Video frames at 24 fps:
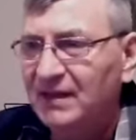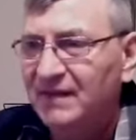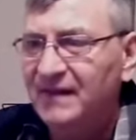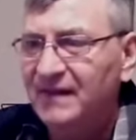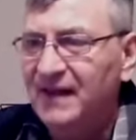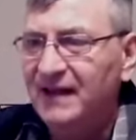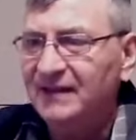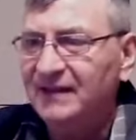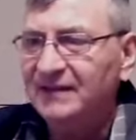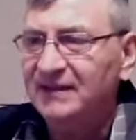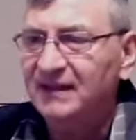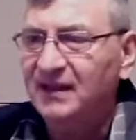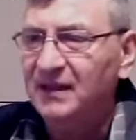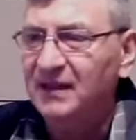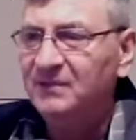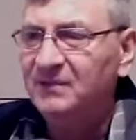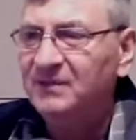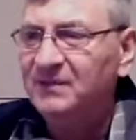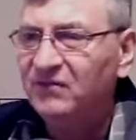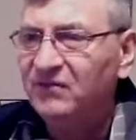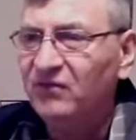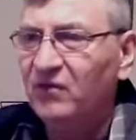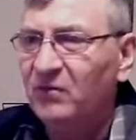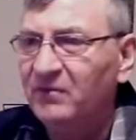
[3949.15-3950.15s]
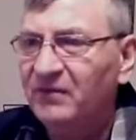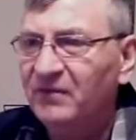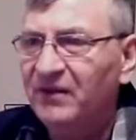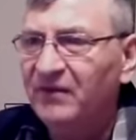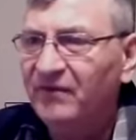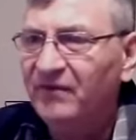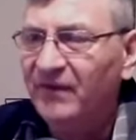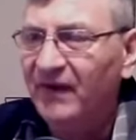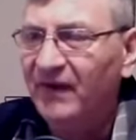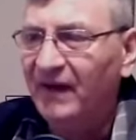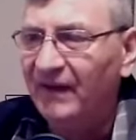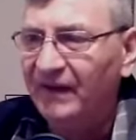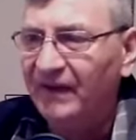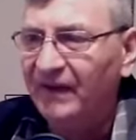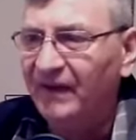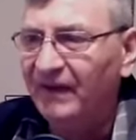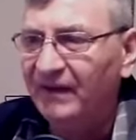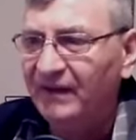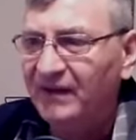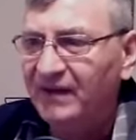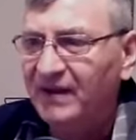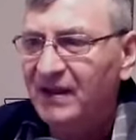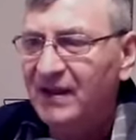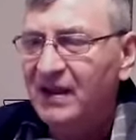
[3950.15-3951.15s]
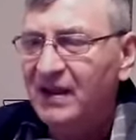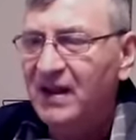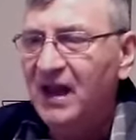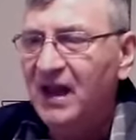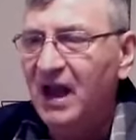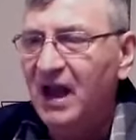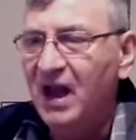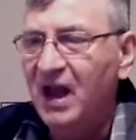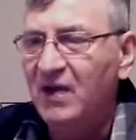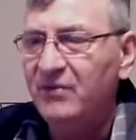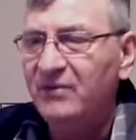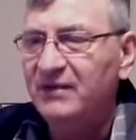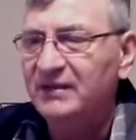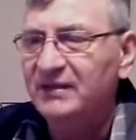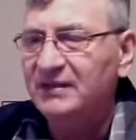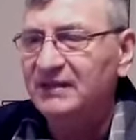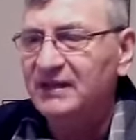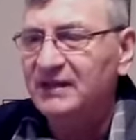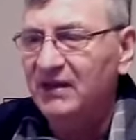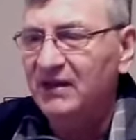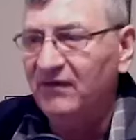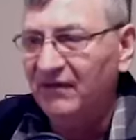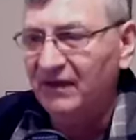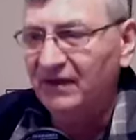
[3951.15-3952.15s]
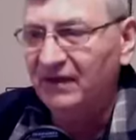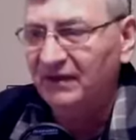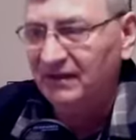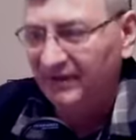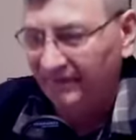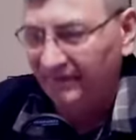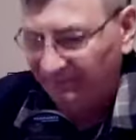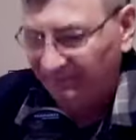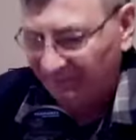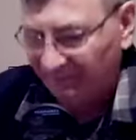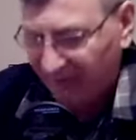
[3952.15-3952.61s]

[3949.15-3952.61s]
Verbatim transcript: that comes from the Father. I receive it